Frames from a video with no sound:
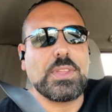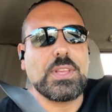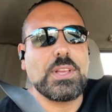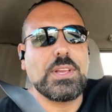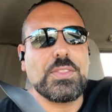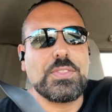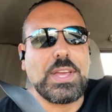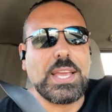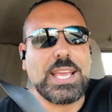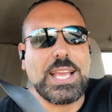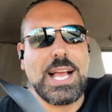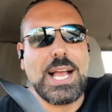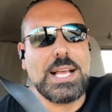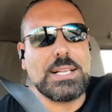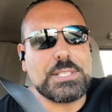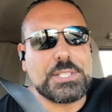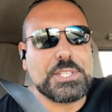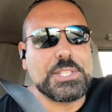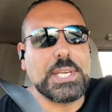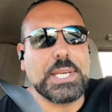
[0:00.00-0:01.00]
they
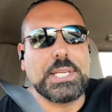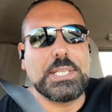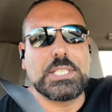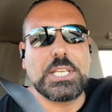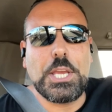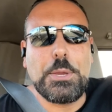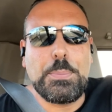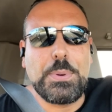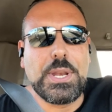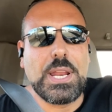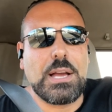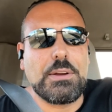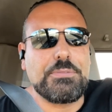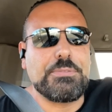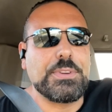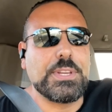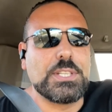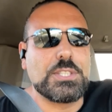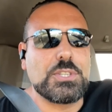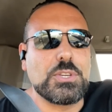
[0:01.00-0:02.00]
can't see deep
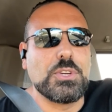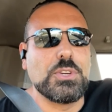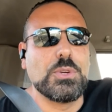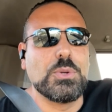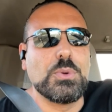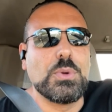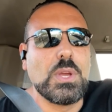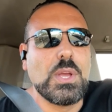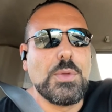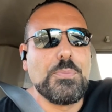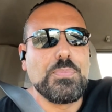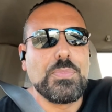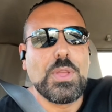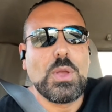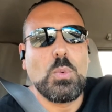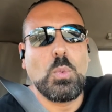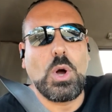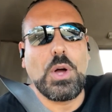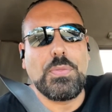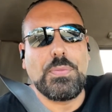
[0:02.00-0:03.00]
enough into
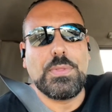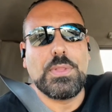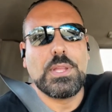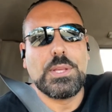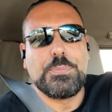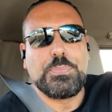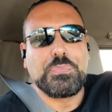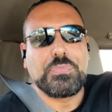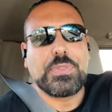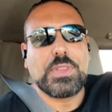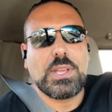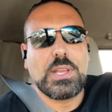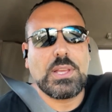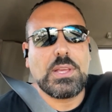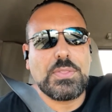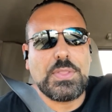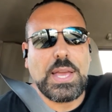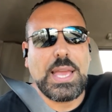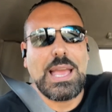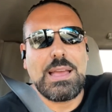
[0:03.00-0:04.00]
what
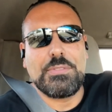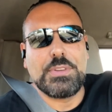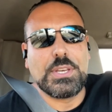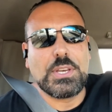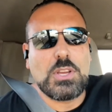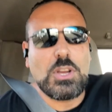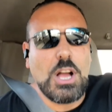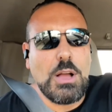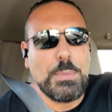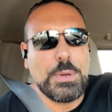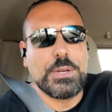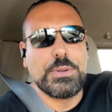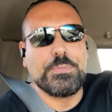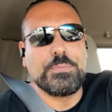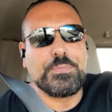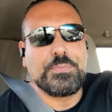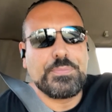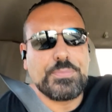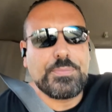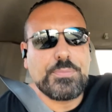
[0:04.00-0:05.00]
they have in common,
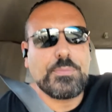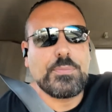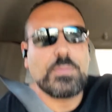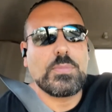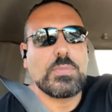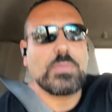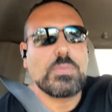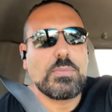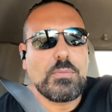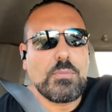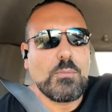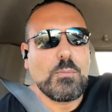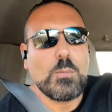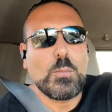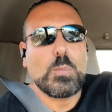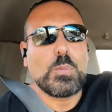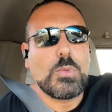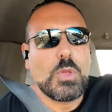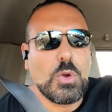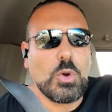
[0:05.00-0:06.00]

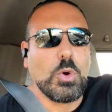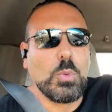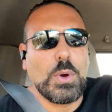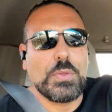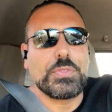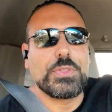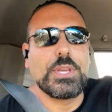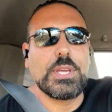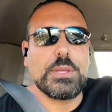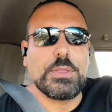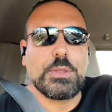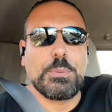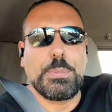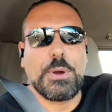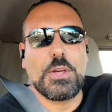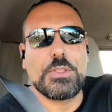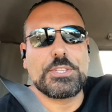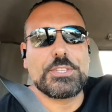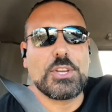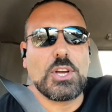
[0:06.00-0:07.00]
or what the
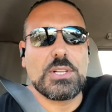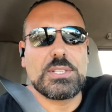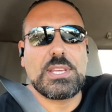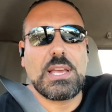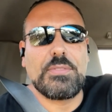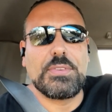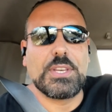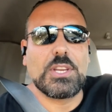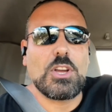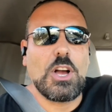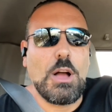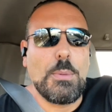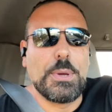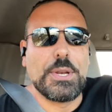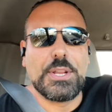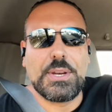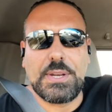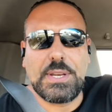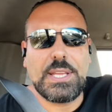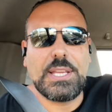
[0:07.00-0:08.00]
both sides have in common,
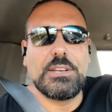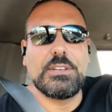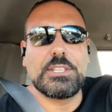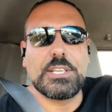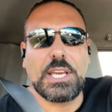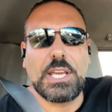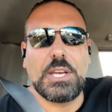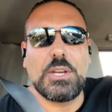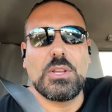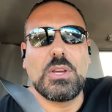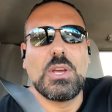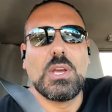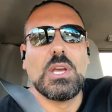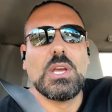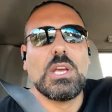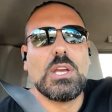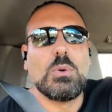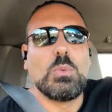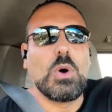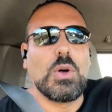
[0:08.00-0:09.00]
and indeed
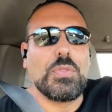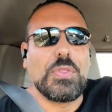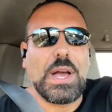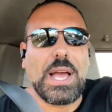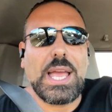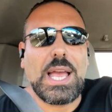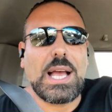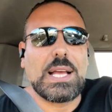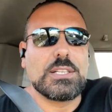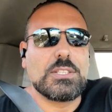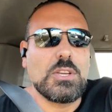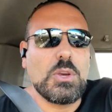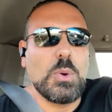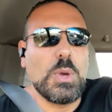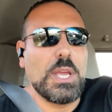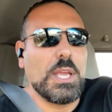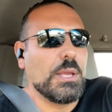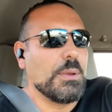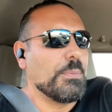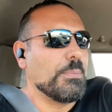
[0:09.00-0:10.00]
what they are
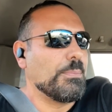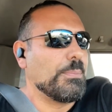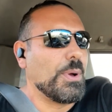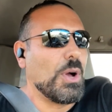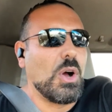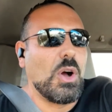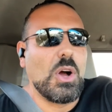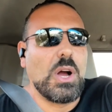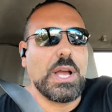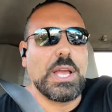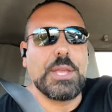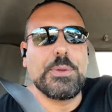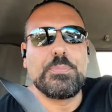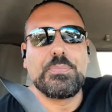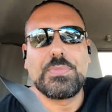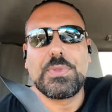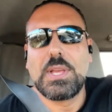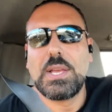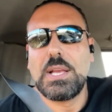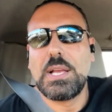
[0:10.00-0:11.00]
doing by
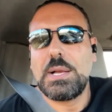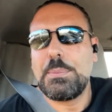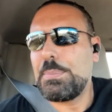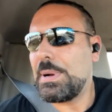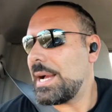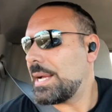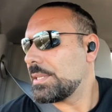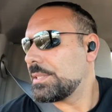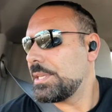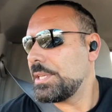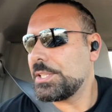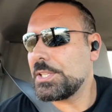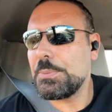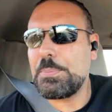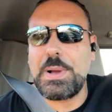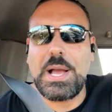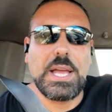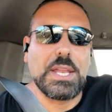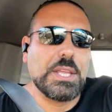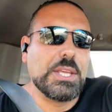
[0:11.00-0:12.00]

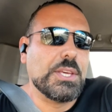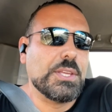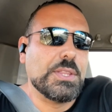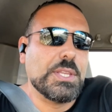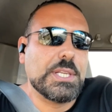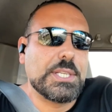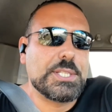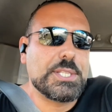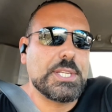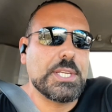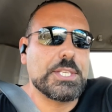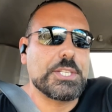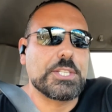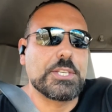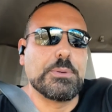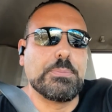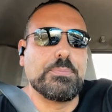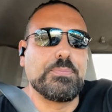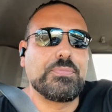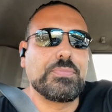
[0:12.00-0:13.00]
participating in this system